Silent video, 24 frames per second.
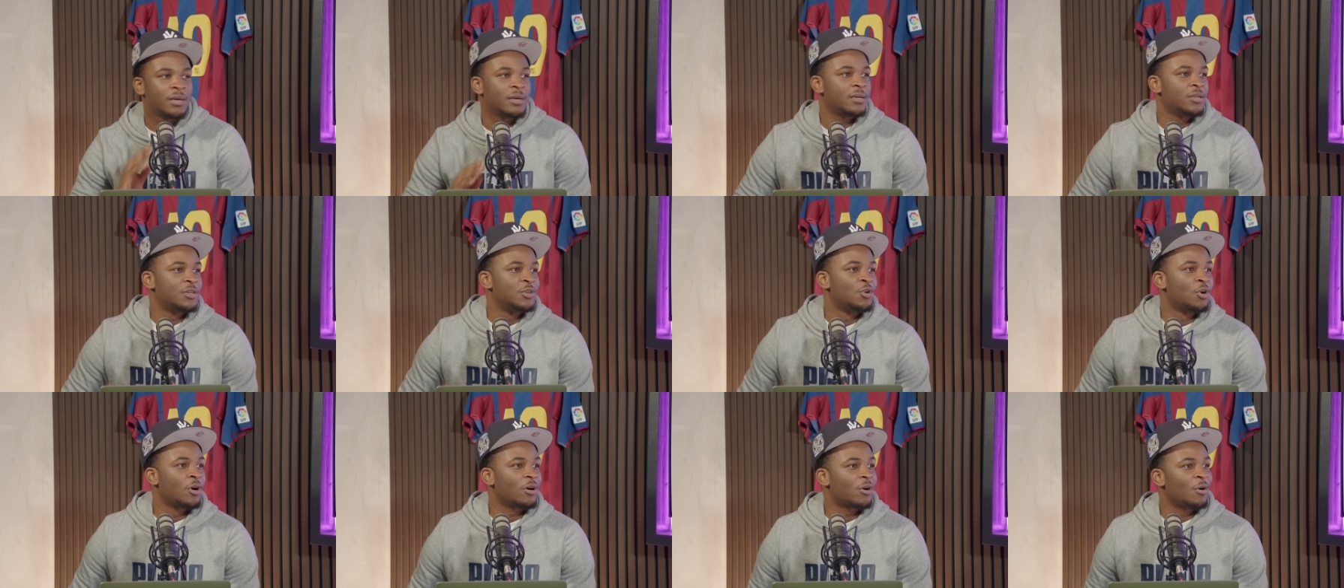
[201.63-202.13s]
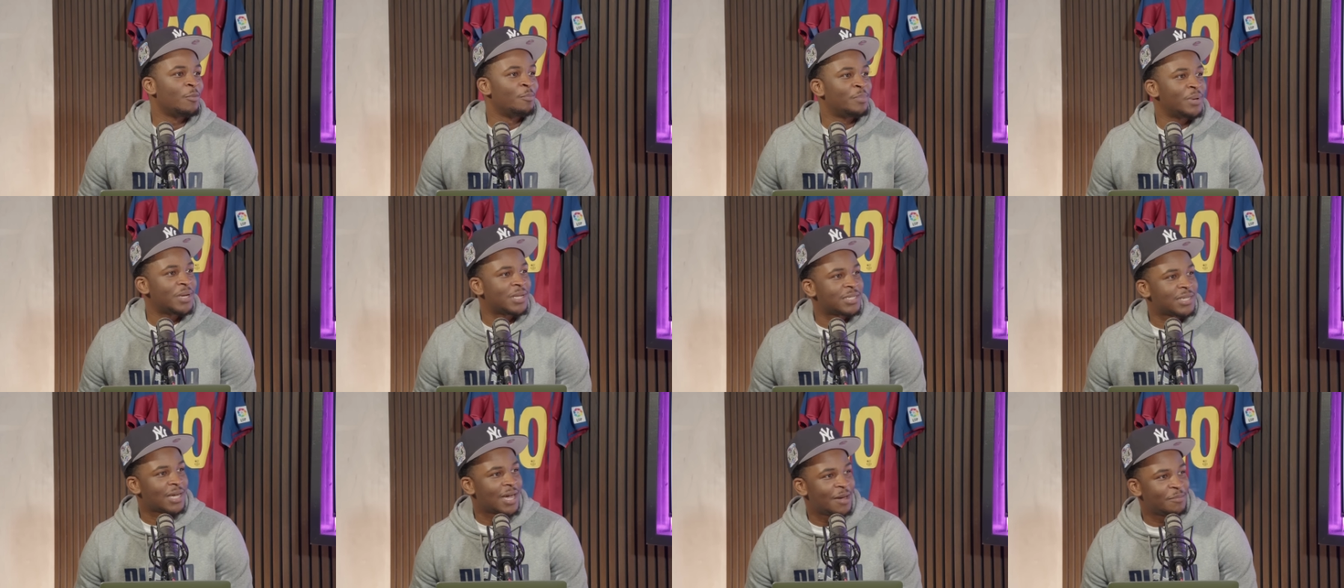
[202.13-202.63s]
You lot have gone
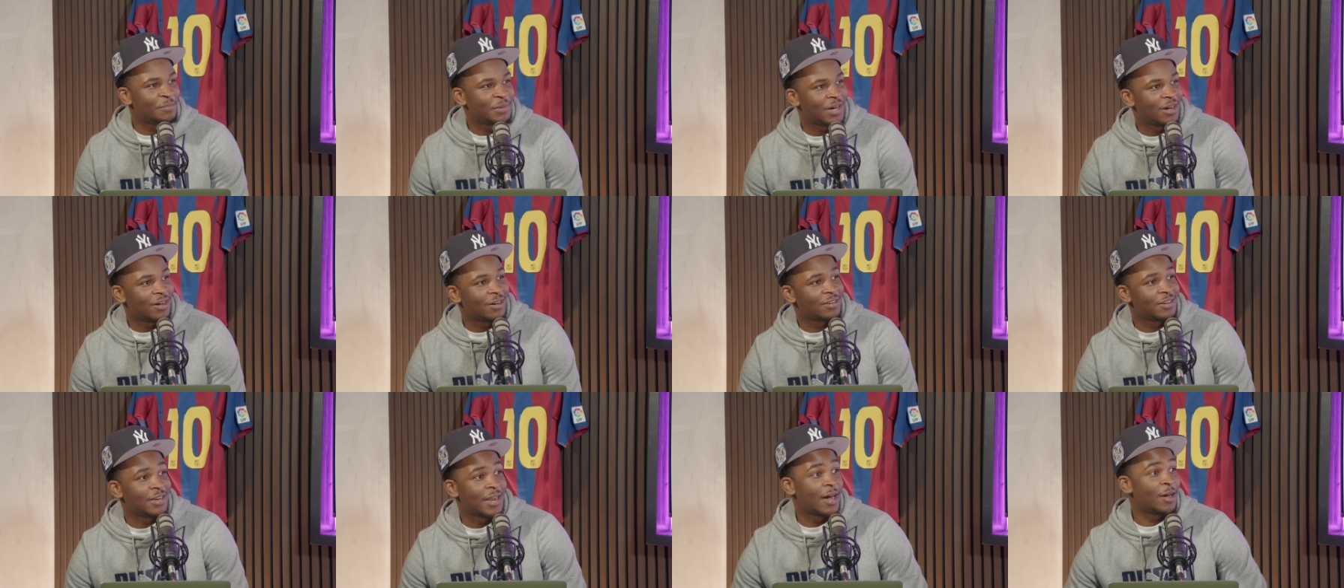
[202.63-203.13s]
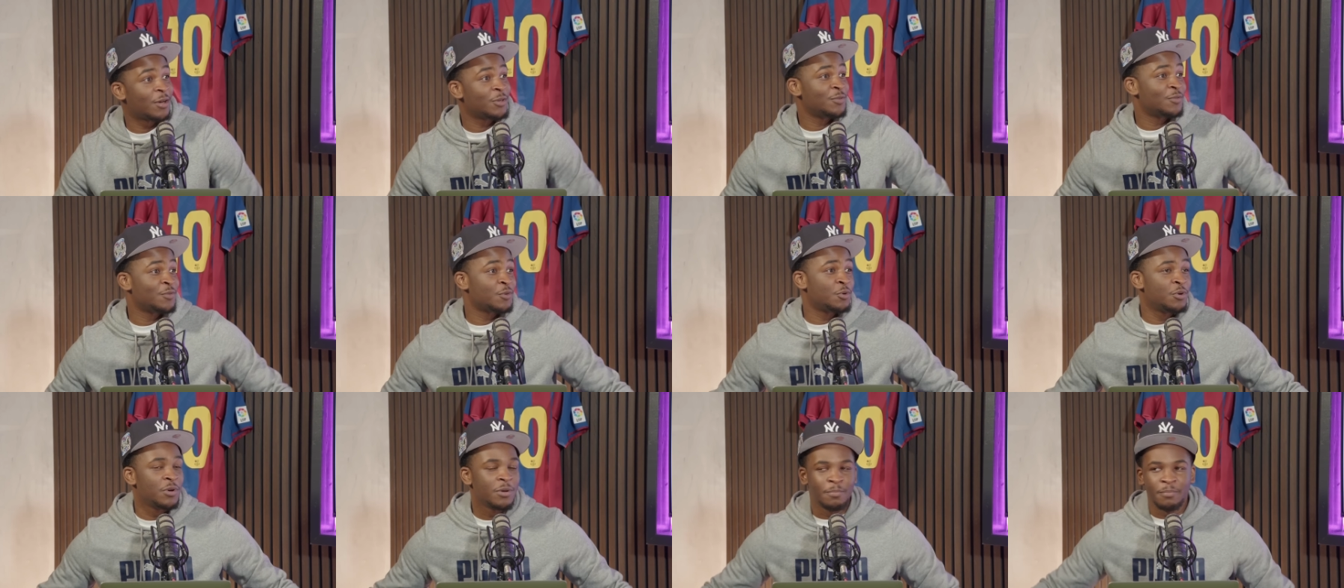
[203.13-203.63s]
big time now. Now yeah, you've
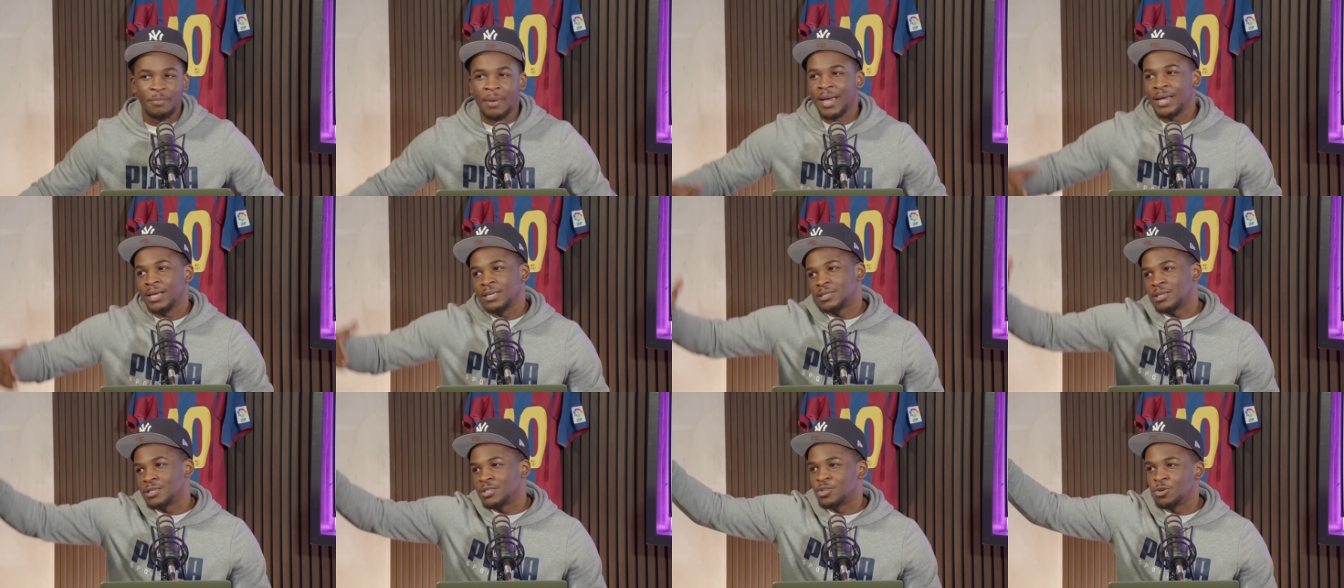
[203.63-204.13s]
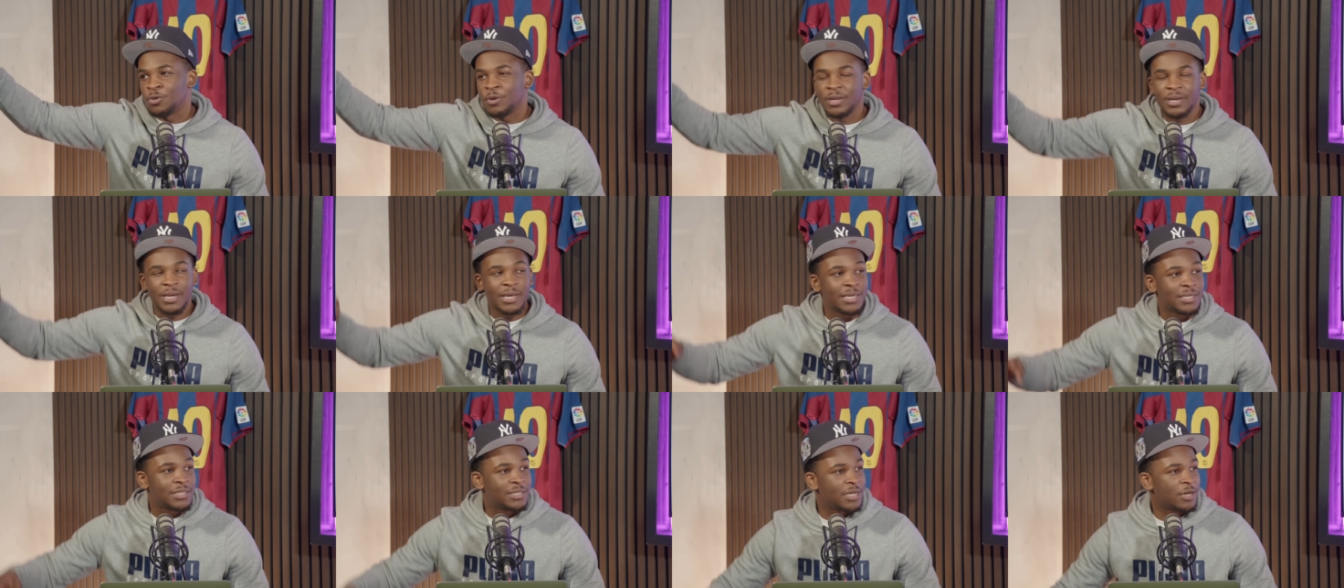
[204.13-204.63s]
all, yeah. Mays is doing
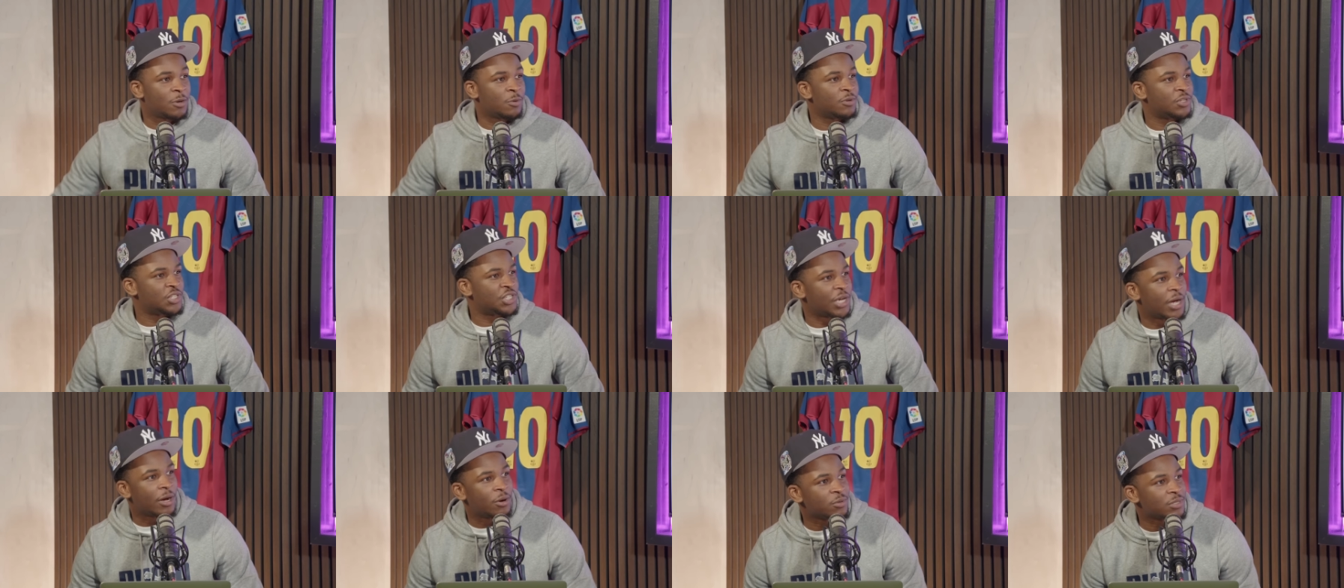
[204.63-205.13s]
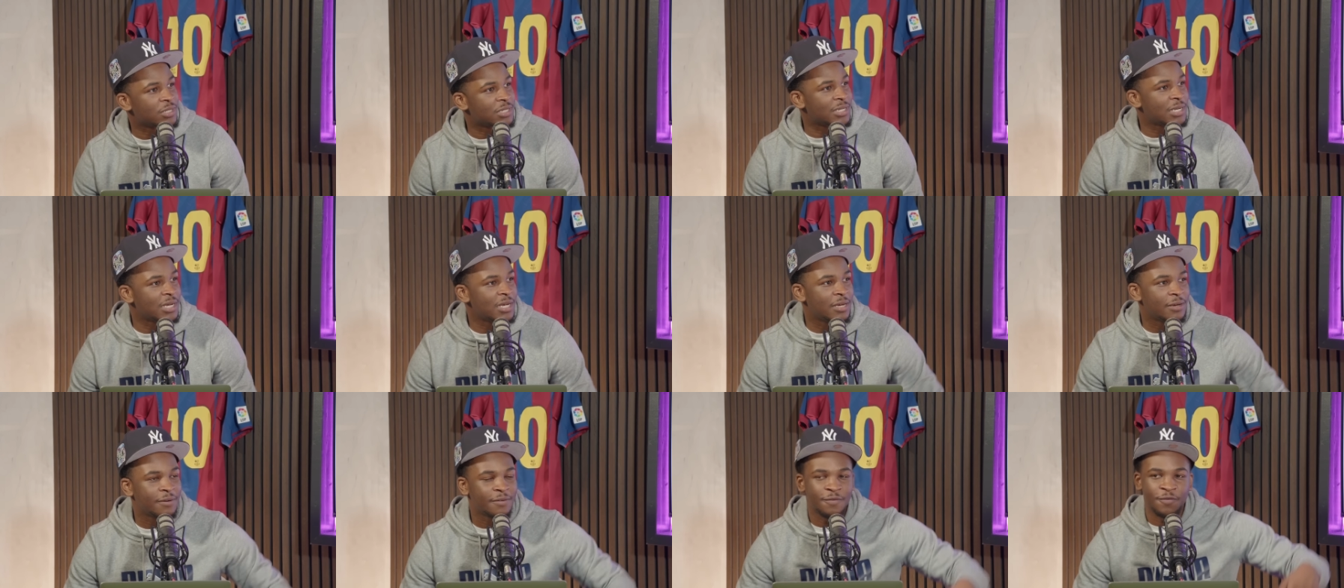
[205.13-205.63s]
his thing with
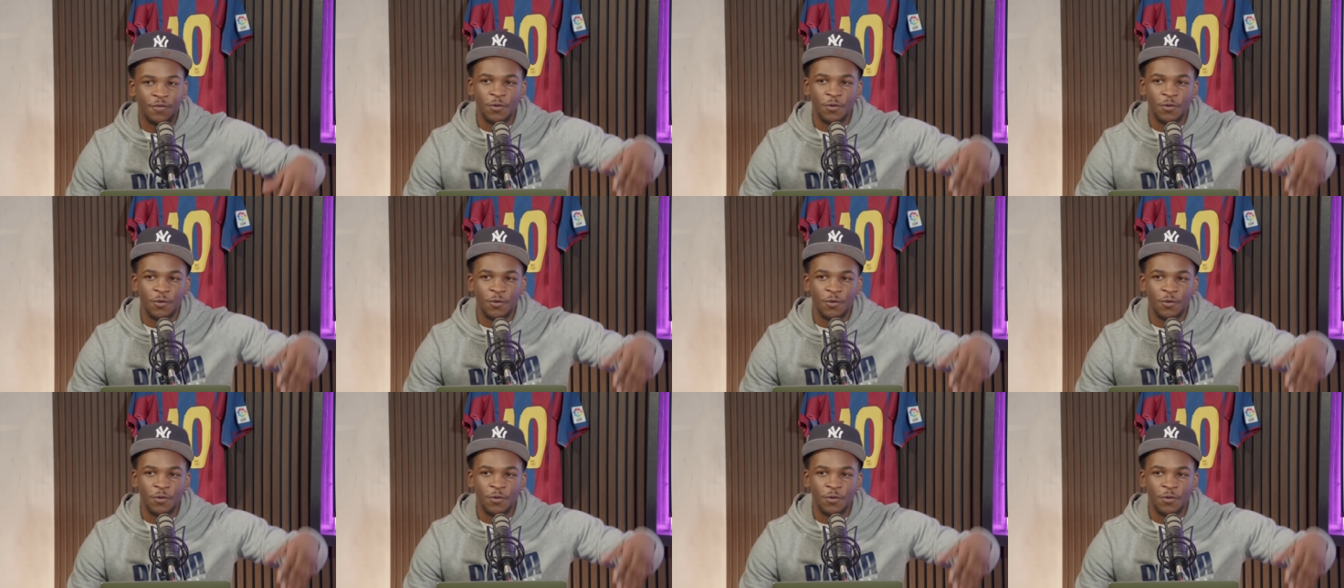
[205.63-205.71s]
Chelsea, yeah.